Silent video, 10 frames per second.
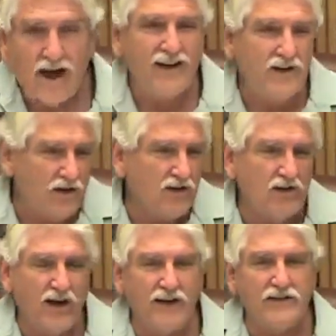I knew at
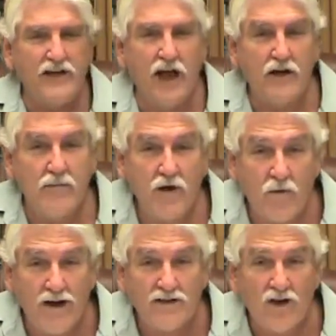her age she had to be
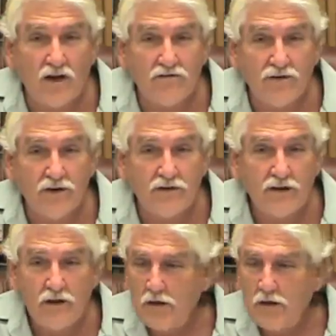raised on fruit.